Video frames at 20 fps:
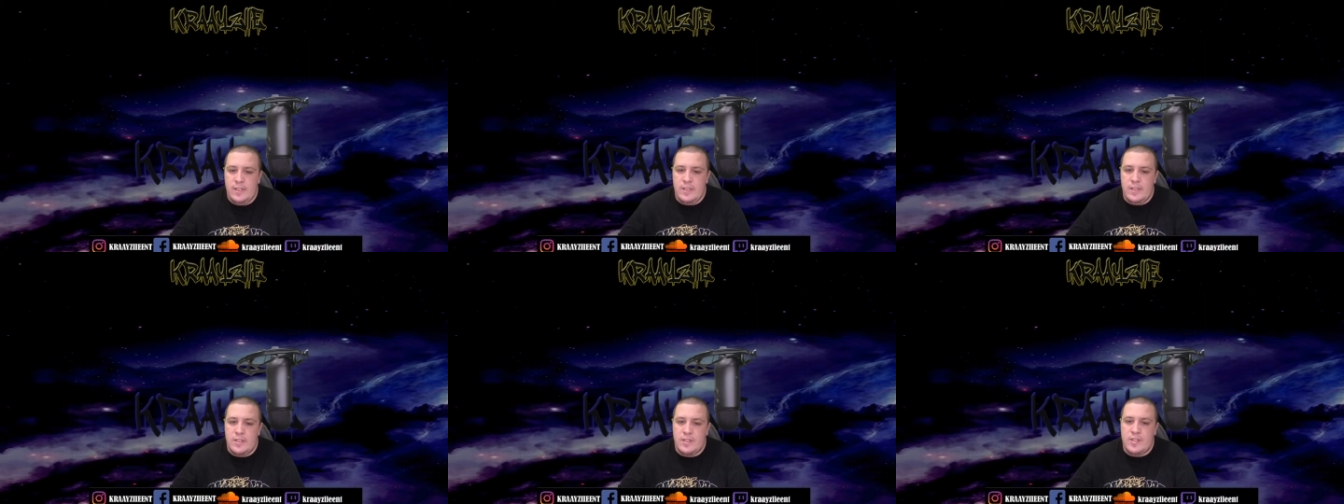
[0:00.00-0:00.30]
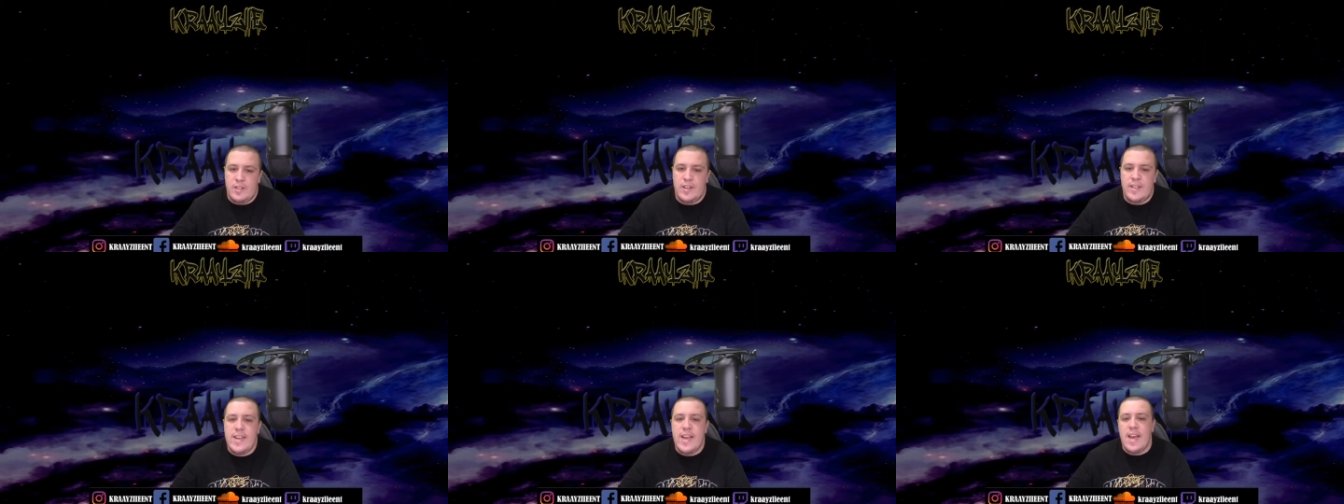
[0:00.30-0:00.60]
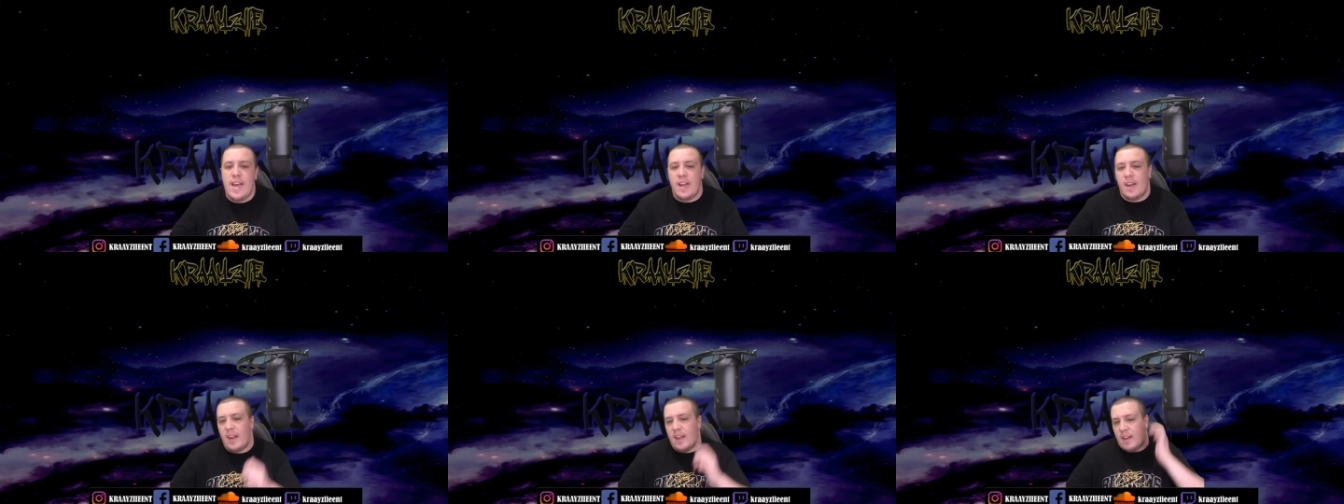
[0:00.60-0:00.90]
So
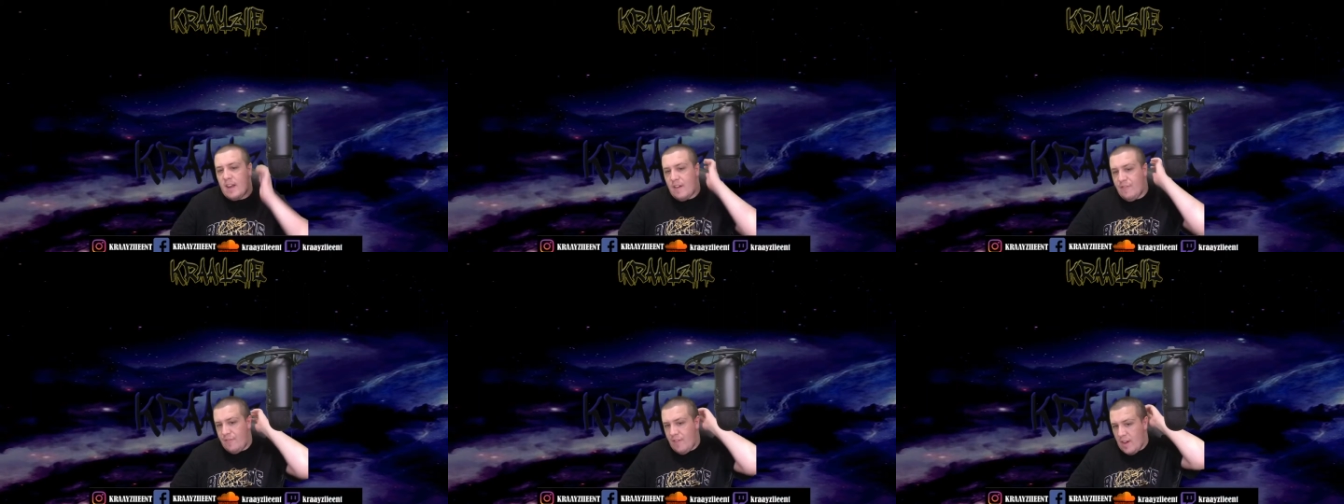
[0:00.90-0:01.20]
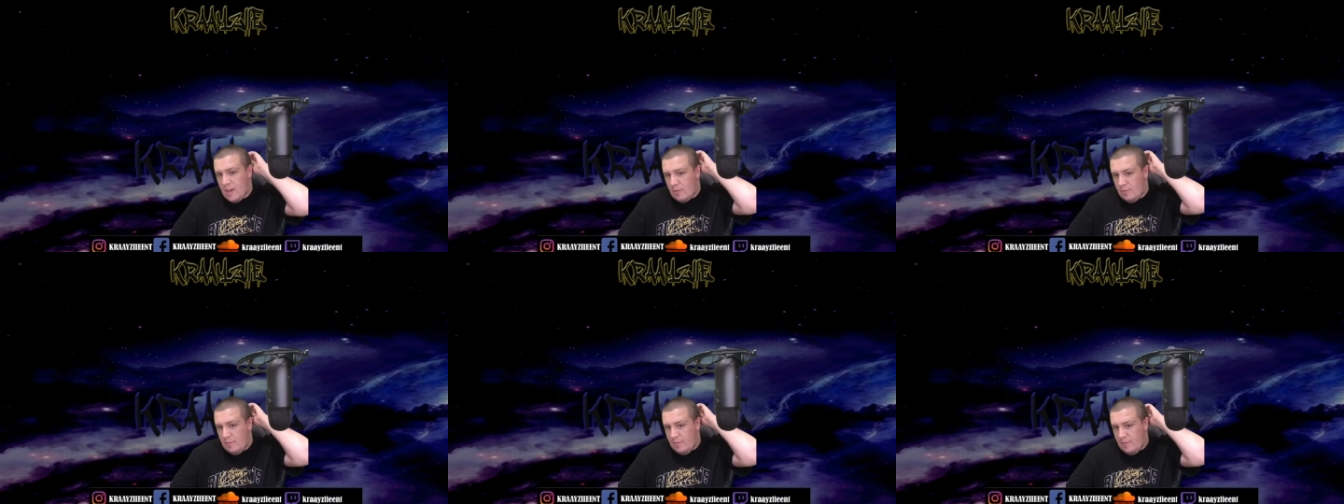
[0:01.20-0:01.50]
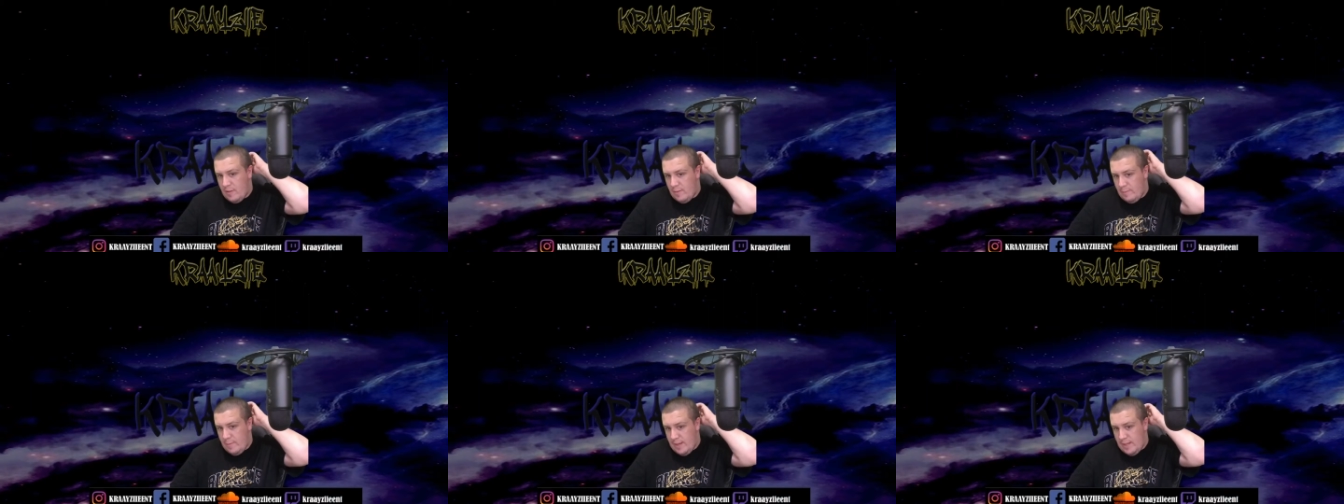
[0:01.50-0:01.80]
yeah, like, I fuck with
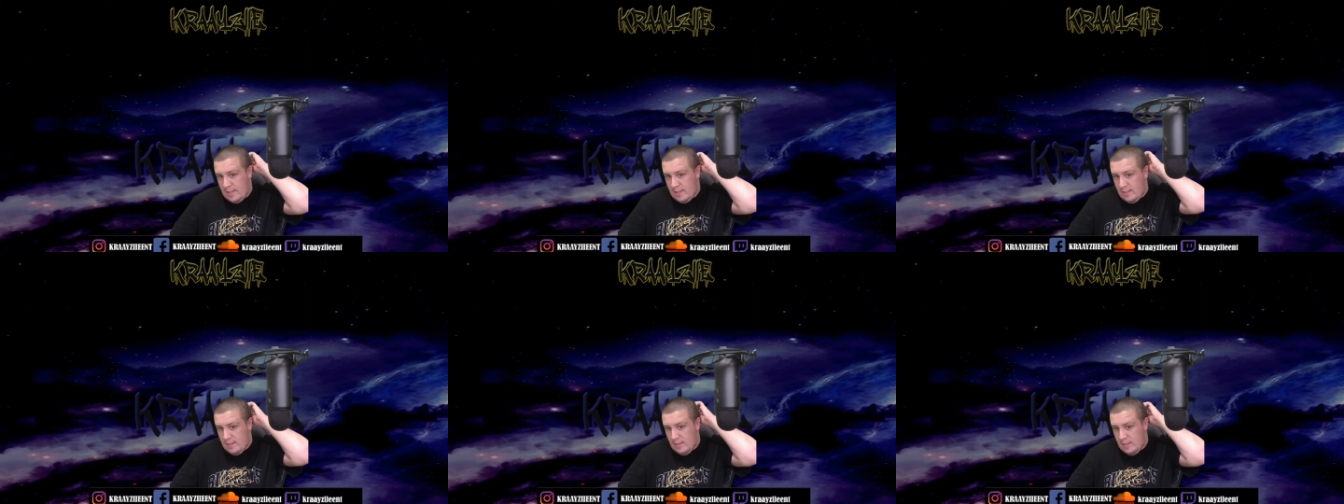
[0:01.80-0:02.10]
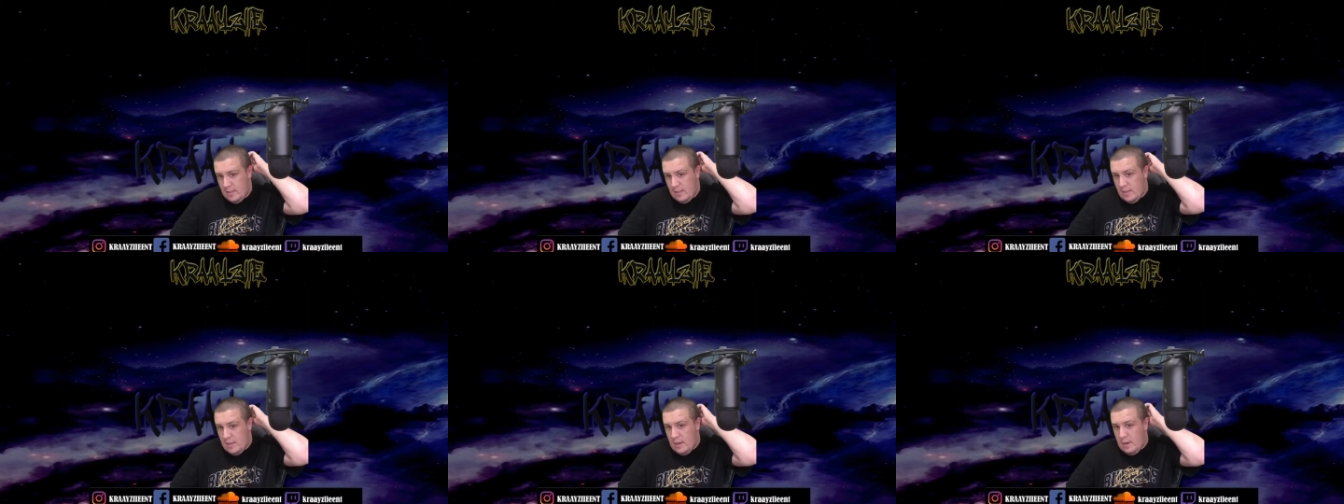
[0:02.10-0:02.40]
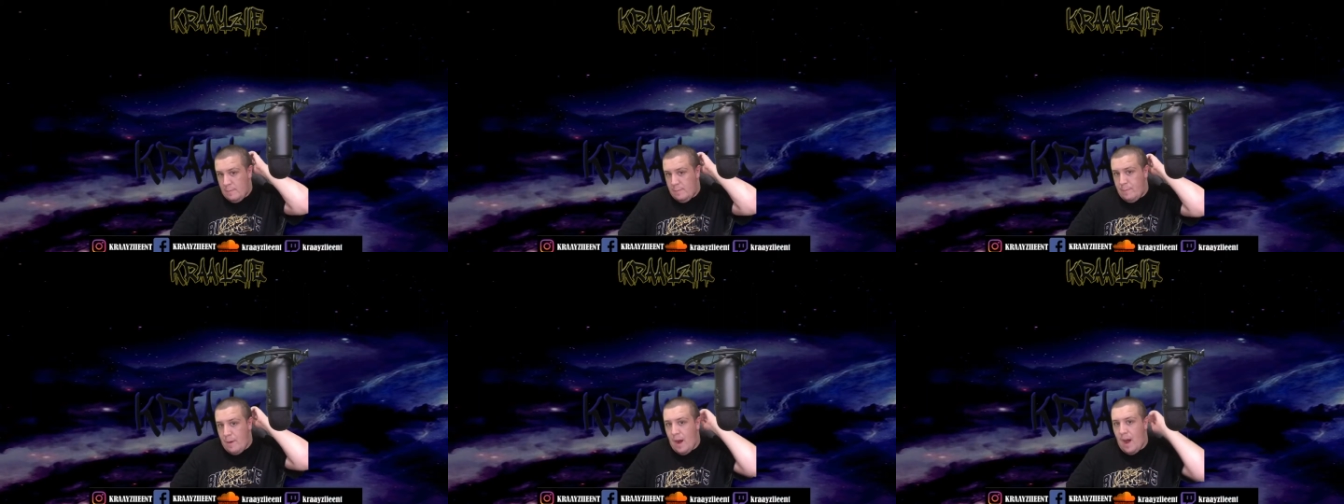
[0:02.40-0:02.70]
it, man.
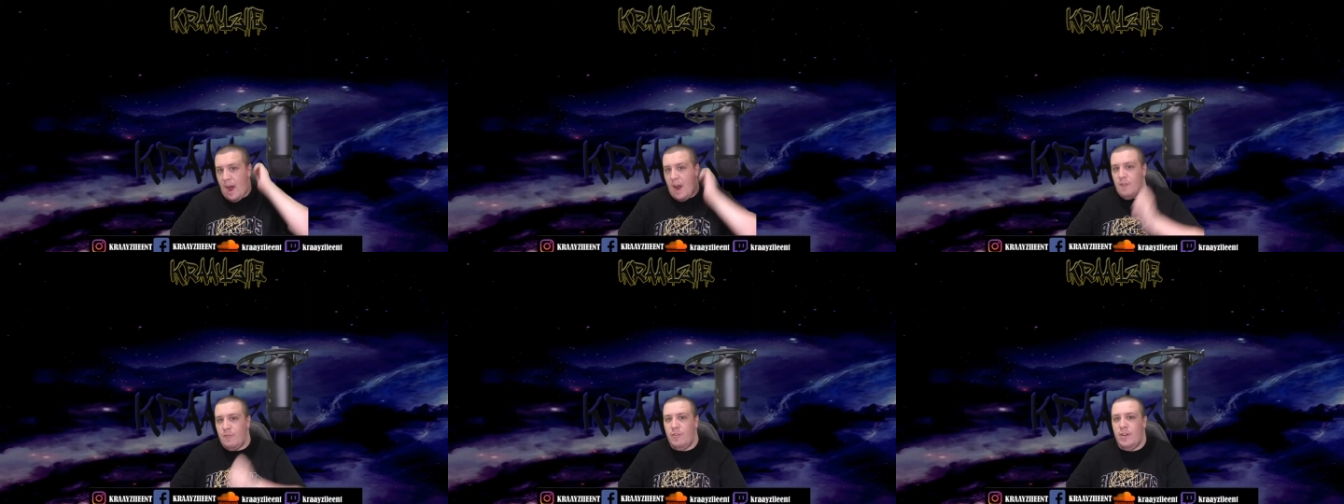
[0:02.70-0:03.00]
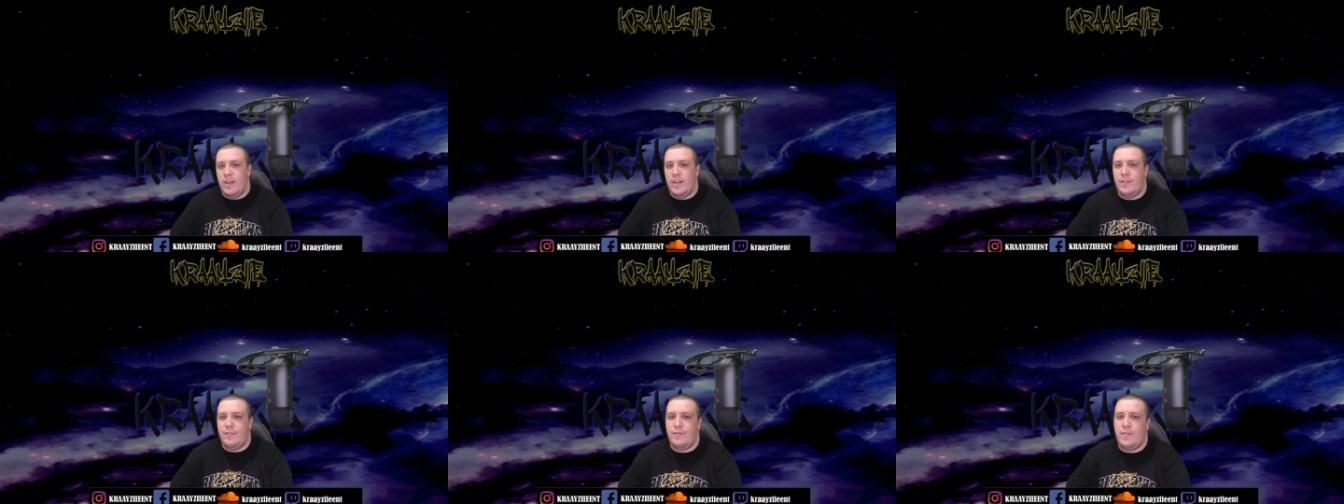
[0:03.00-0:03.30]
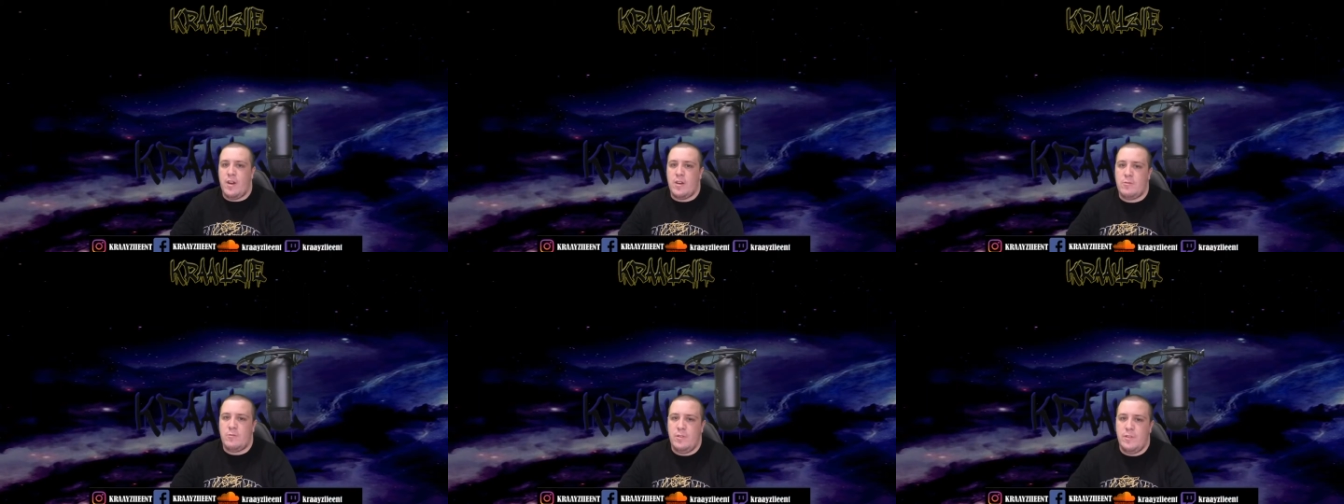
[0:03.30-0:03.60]
But I really
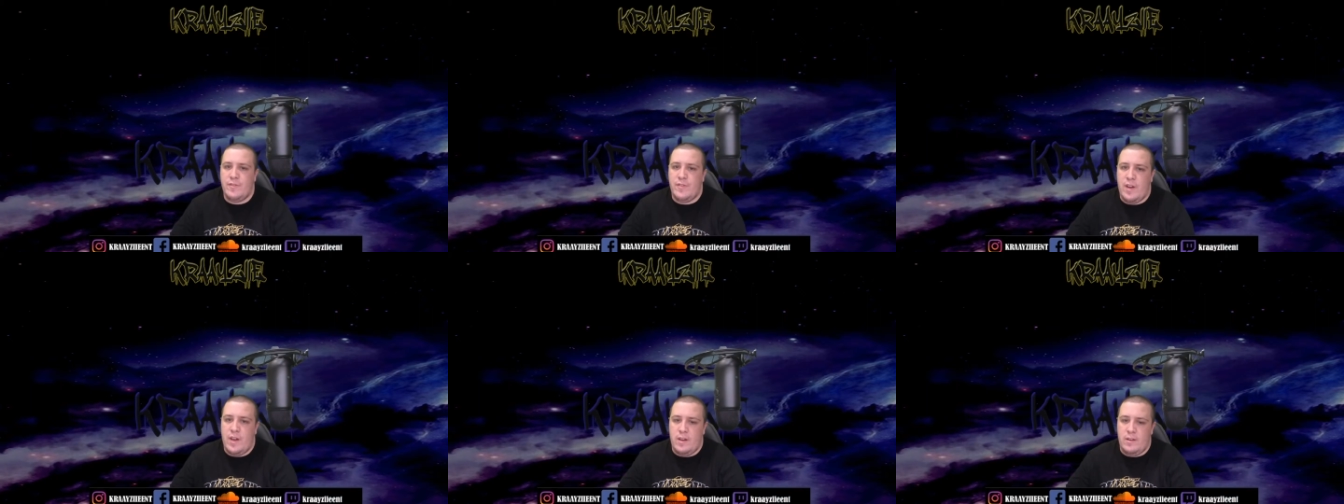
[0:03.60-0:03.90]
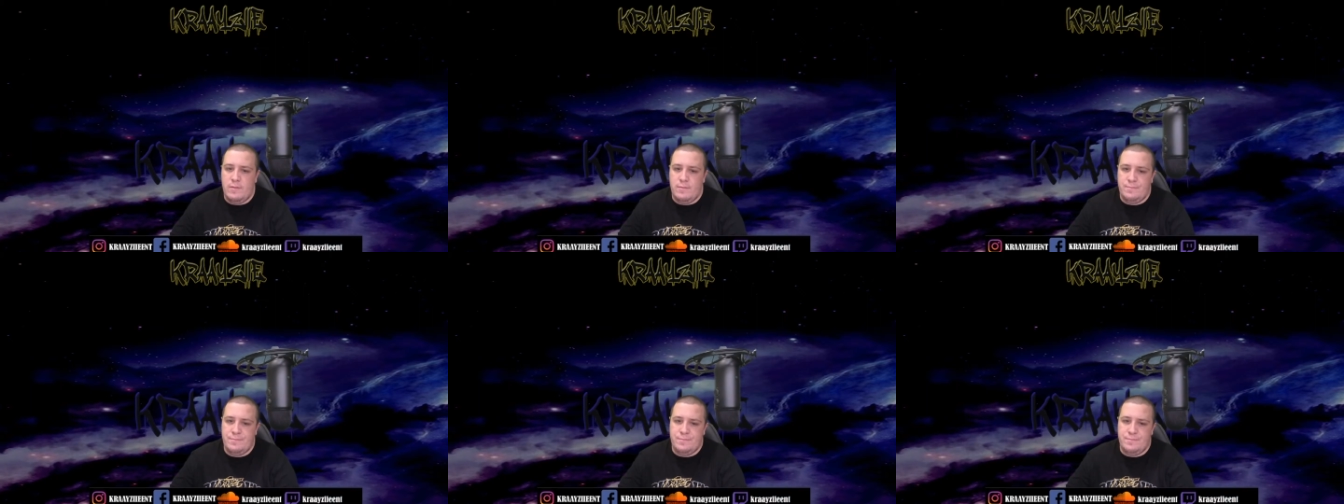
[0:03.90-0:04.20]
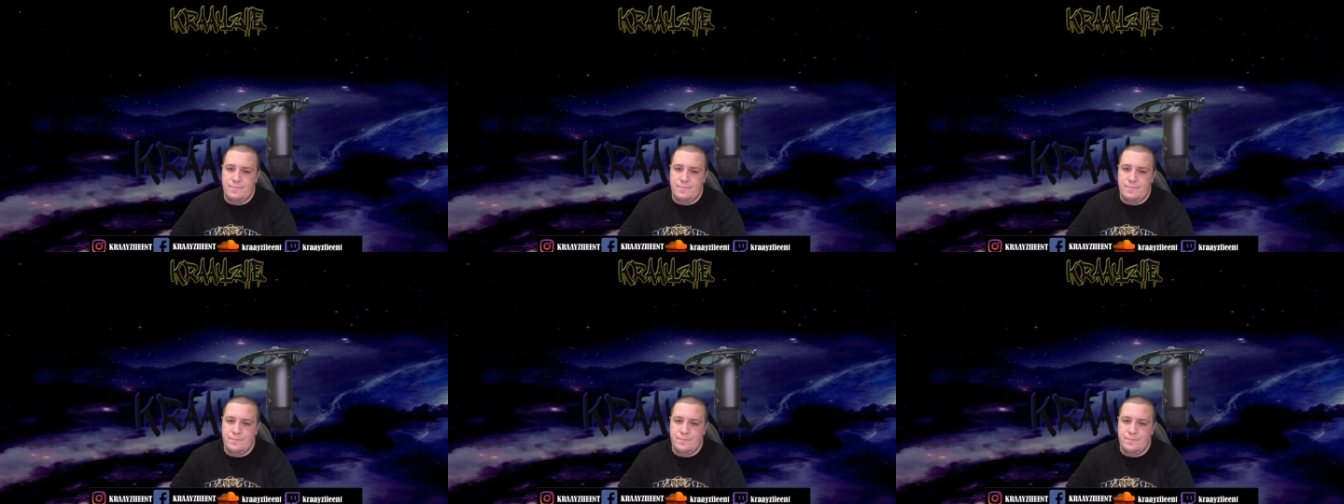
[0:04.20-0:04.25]
fuck with AJ.